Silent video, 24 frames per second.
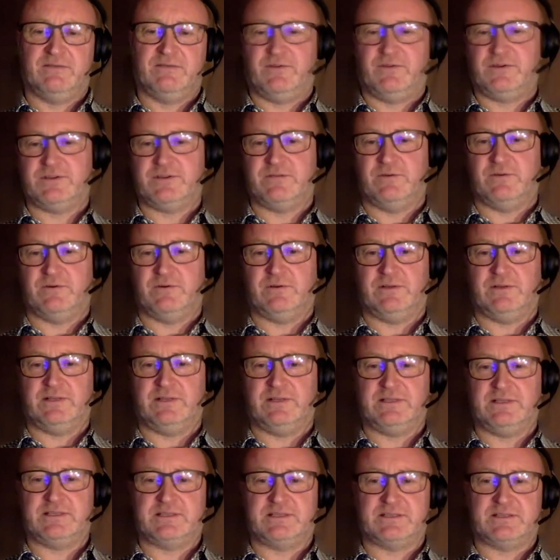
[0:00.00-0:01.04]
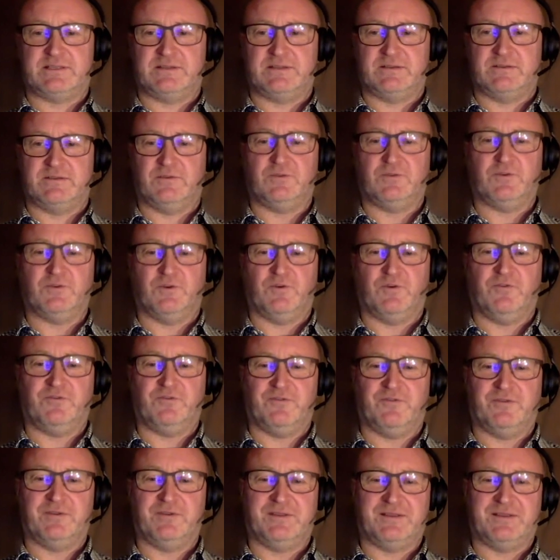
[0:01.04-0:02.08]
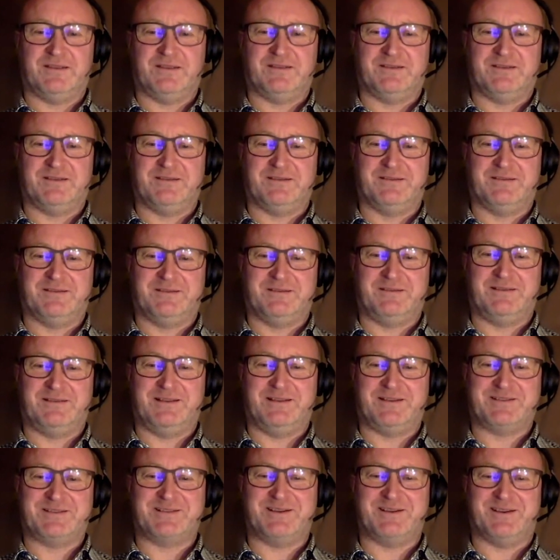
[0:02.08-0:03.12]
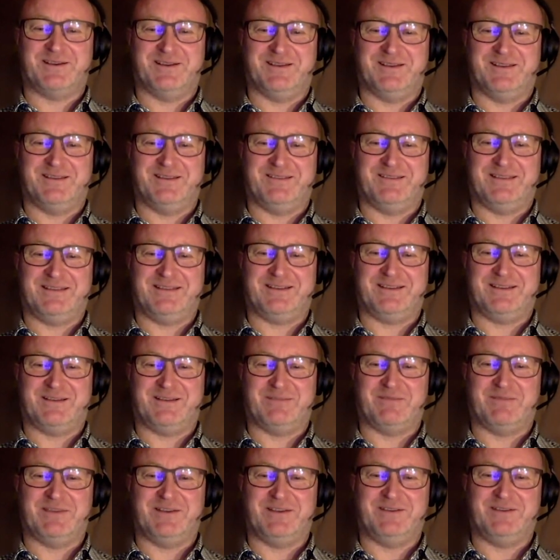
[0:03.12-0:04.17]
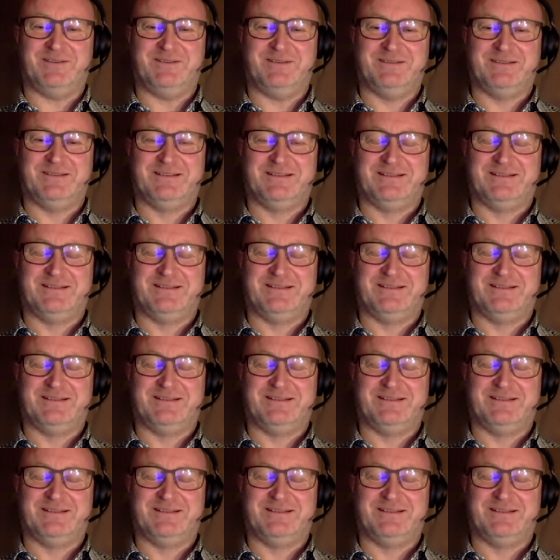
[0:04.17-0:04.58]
First of all, it's not often clear sky that time of year.